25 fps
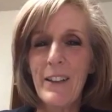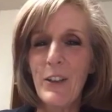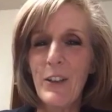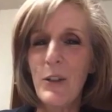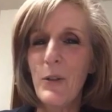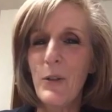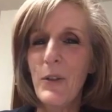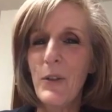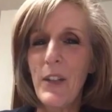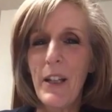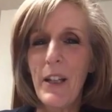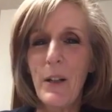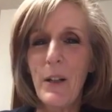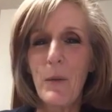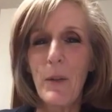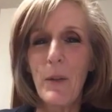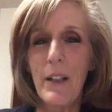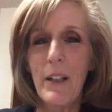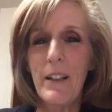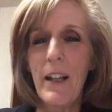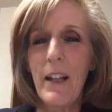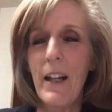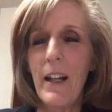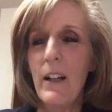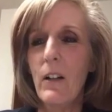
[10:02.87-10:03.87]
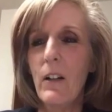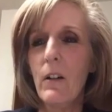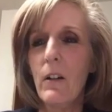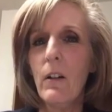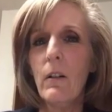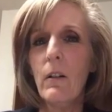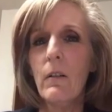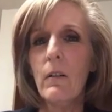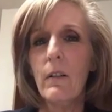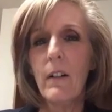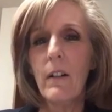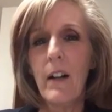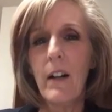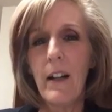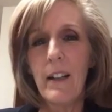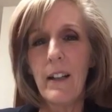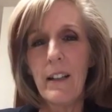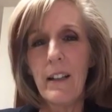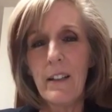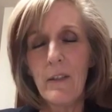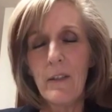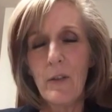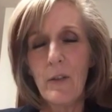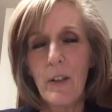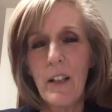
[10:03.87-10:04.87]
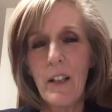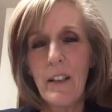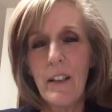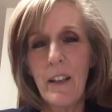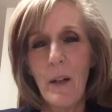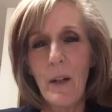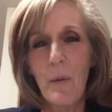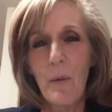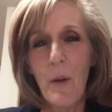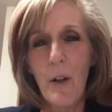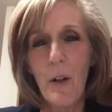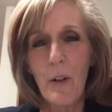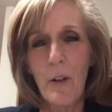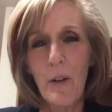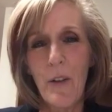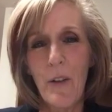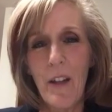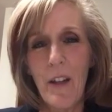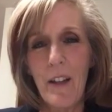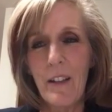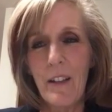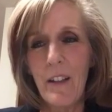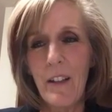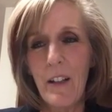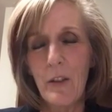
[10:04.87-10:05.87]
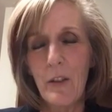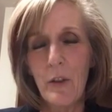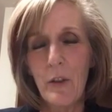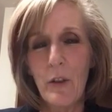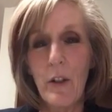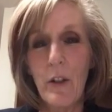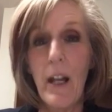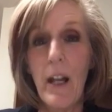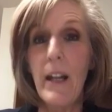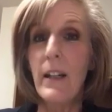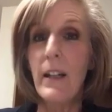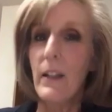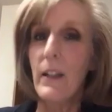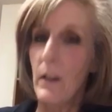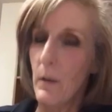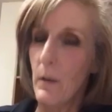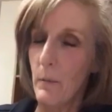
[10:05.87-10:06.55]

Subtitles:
and you think one day, oh, I didn't drink that water that yesterday,